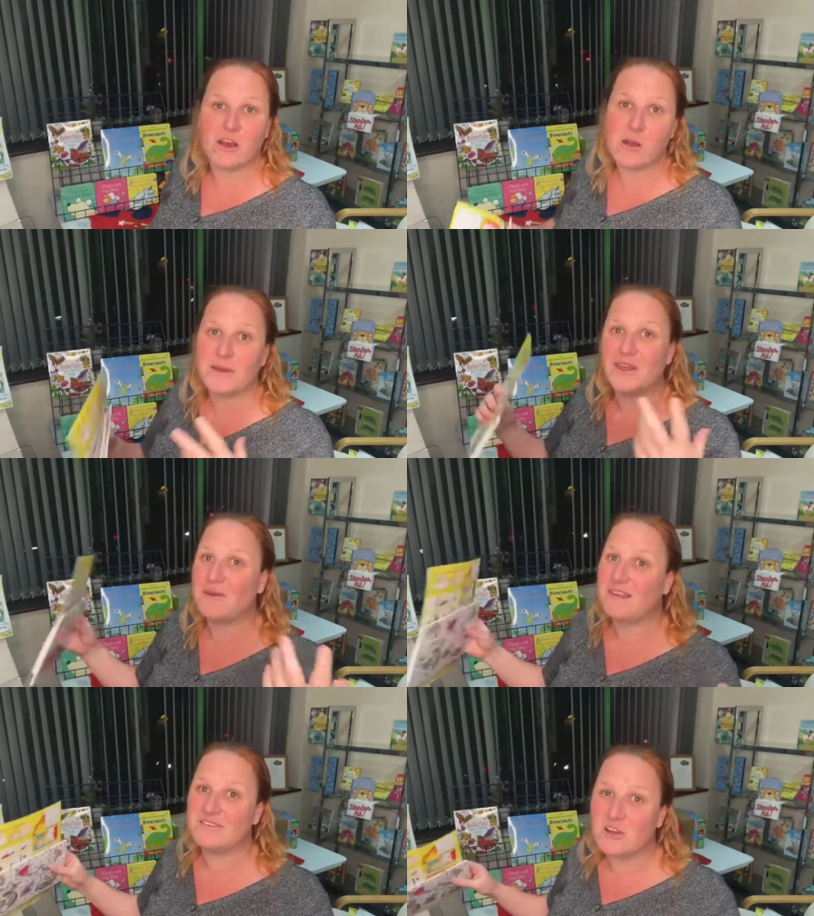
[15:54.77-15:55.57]
Oh, I'm going to
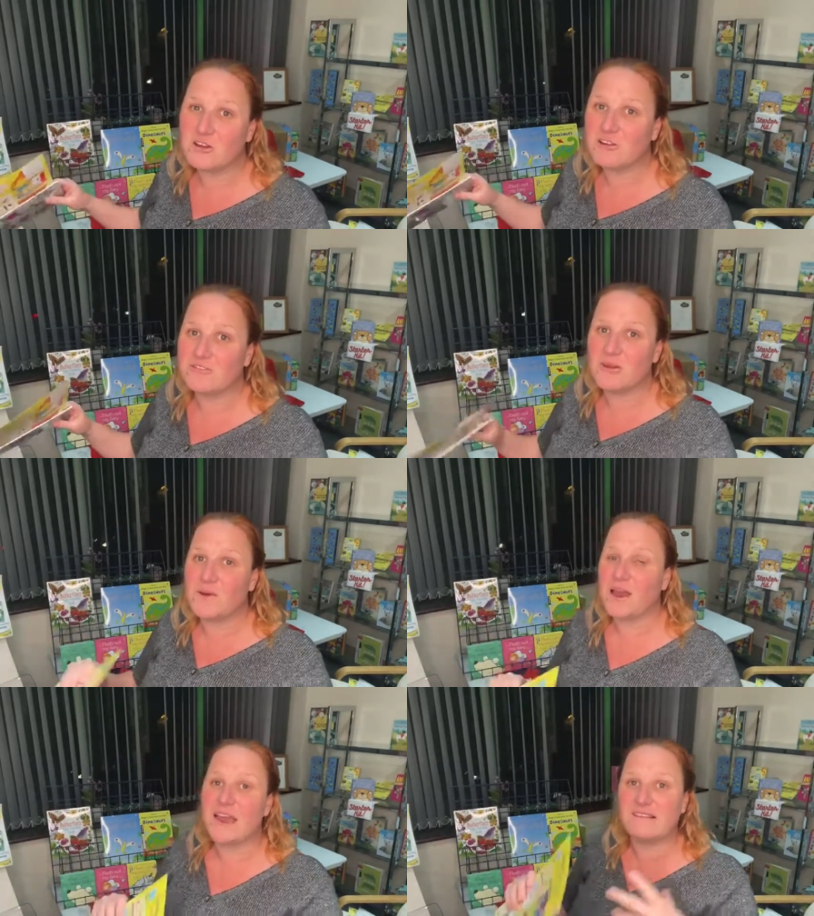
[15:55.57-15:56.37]
be at this toddler group,
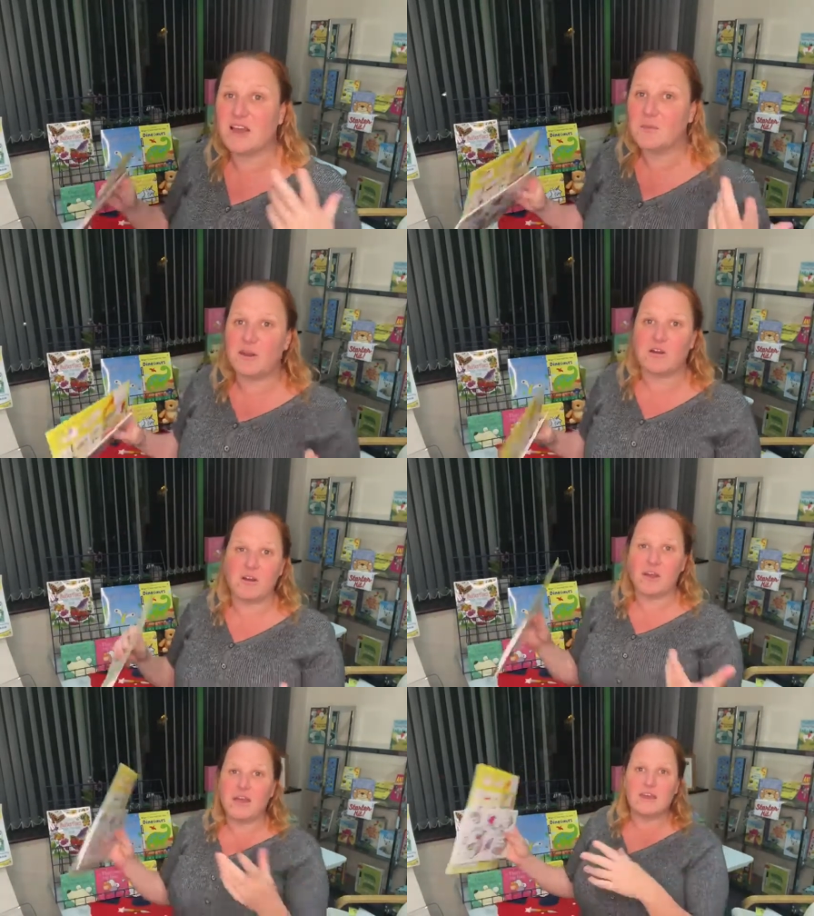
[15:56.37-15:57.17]
guys, come
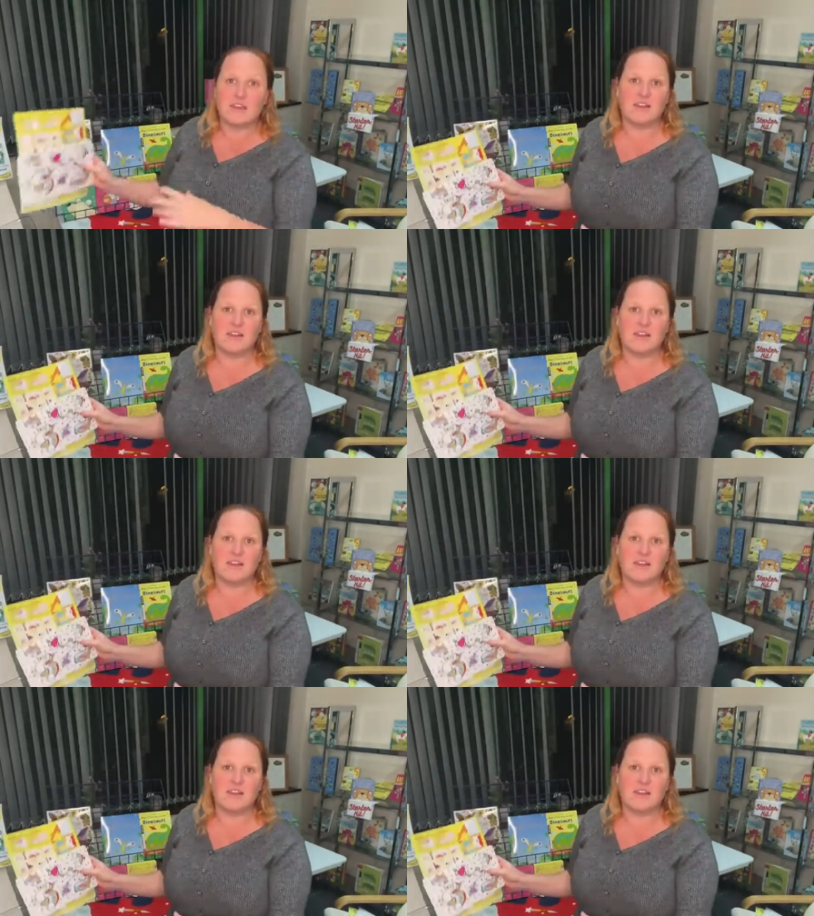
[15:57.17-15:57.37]
along.